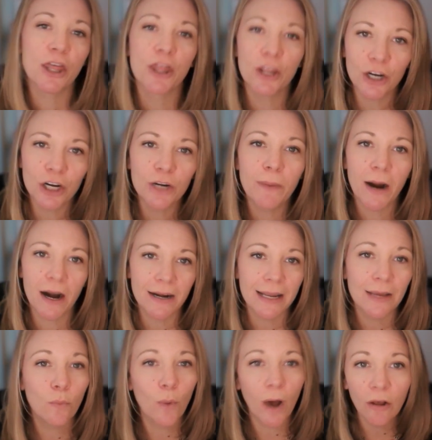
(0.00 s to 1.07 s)

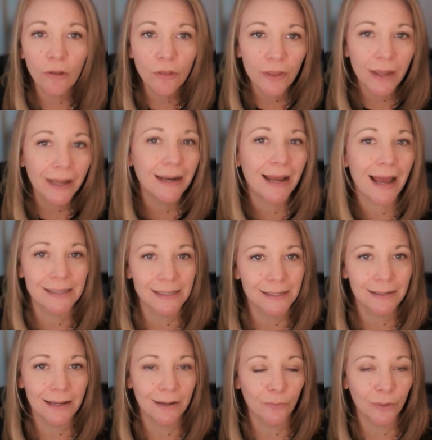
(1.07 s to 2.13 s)
third-party wealth
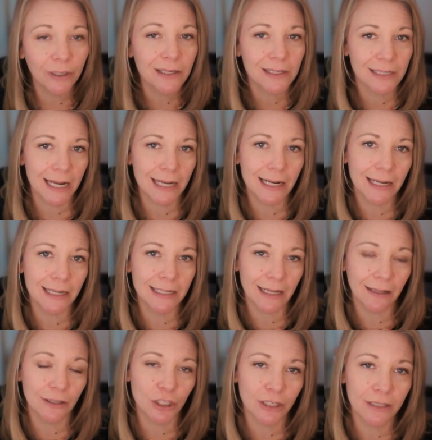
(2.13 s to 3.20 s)
and real estate
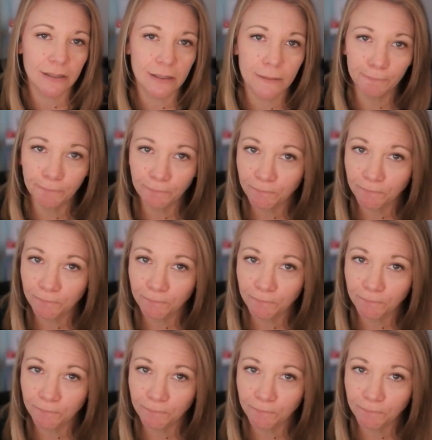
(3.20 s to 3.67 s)
intelligence.